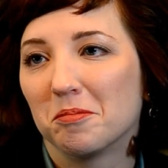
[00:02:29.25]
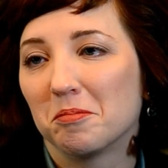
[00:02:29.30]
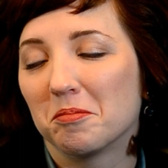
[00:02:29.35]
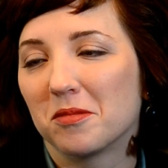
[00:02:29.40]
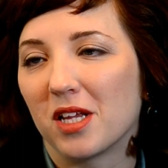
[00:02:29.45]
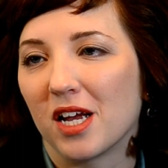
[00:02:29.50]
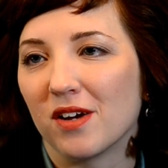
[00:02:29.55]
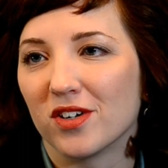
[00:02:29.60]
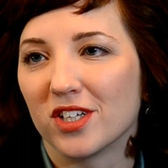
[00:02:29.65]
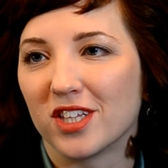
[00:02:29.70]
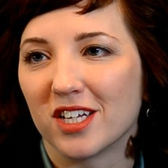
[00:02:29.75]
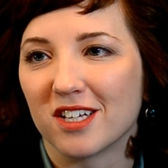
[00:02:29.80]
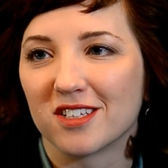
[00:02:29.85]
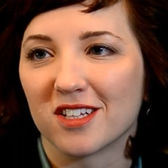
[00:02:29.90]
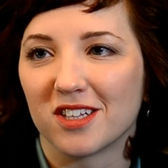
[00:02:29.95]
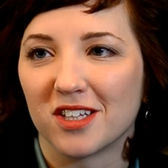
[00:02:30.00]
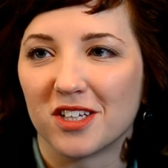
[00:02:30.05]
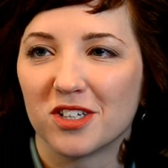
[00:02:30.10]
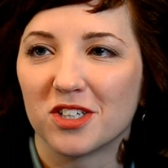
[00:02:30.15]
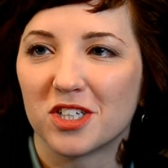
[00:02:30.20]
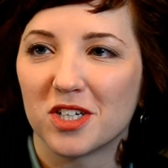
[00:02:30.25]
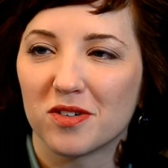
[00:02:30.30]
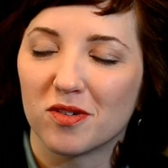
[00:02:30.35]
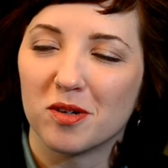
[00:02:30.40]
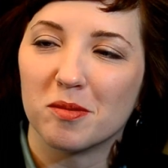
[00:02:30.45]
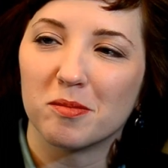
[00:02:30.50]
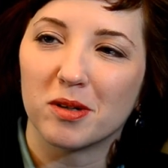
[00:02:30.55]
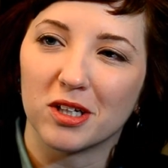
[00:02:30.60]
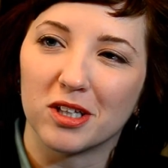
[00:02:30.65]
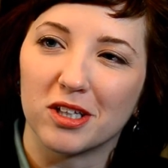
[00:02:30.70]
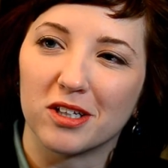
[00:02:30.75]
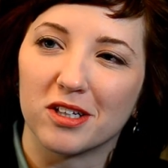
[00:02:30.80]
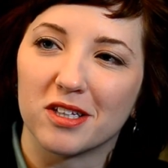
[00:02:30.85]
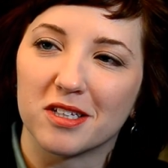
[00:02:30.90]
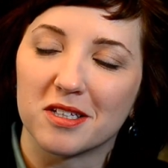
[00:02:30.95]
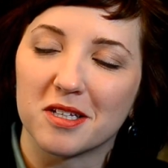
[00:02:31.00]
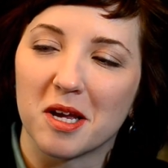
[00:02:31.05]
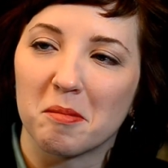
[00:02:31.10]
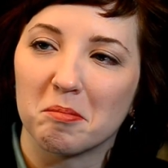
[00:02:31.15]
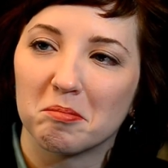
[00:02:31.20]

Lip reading: everything's a little different but a little the same.